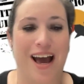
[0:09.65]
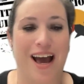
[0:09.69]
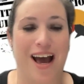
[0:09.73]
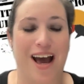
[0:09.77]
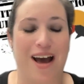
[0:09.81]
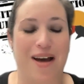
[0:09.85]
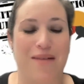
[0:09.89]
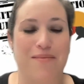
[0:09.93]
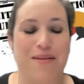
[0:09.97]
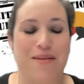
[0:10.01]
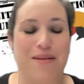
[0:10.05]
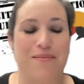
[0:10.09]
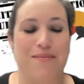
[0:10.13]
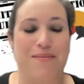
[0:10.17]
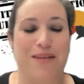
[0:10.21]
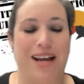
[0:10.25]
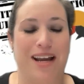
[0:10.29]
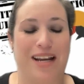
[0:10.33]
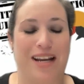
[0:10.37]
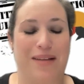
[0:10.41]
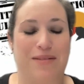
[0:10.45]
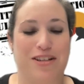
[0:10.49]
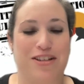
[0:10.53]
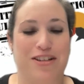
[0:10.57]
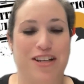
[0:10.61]
Um, my
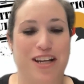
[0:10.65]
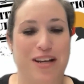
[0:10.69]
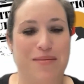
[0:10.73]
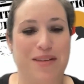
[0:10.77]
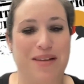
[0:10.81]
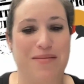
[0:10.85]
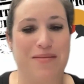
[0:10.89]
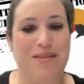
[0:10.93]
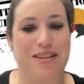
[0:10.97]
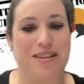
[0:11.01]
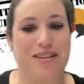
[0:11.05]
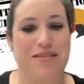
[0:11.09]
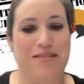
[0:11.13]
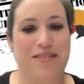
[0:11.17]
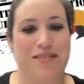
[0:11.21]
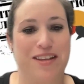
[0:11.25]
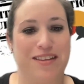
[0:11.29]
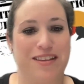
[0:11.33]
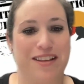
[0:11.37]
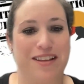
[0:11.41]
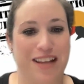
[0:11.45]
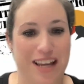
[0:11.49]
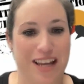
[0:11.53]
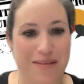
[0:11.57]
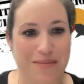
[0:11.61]
name is Jamie. I'm with
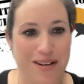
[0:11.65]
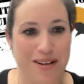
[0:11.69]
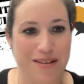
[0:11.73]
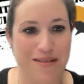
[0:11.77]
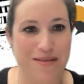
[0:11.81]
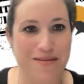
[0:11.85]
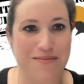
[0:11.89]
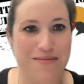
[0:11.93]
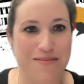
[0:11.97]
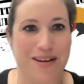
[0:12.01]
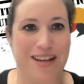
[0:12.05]
Defeat the Label.